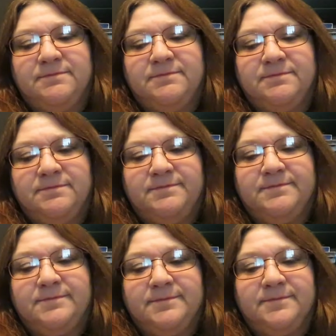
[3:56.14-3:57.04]

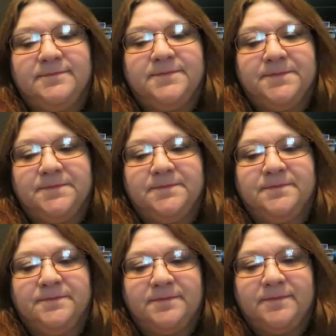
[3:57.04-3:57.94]

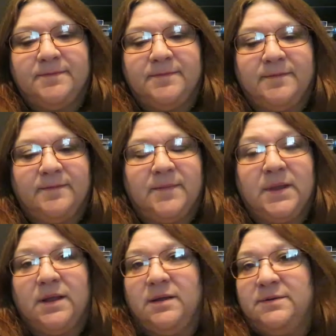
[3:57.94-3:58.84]

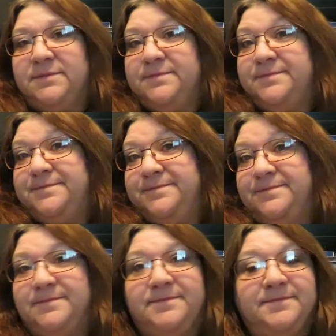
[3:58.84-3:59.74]

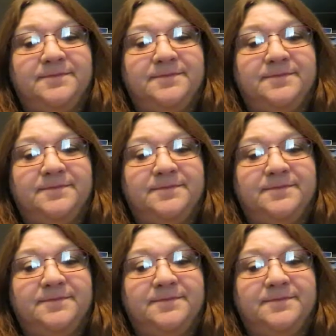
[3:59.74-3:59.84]
Nobody speaks.